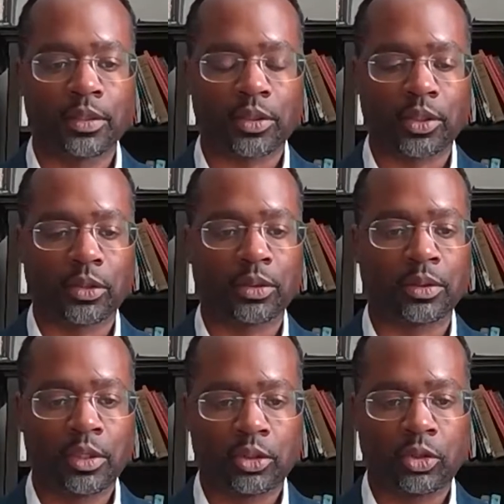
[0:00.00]
So
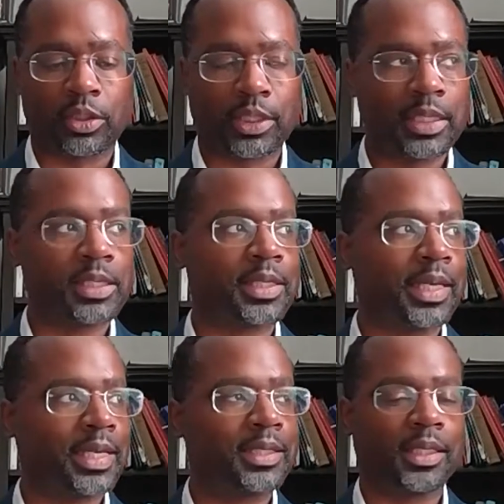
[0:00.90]
Toussaint's
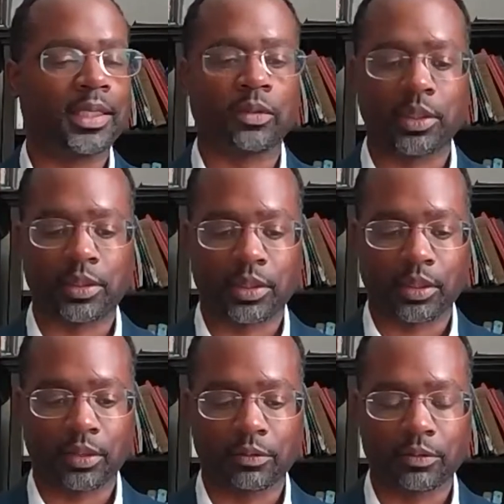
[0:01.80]
ending was uh,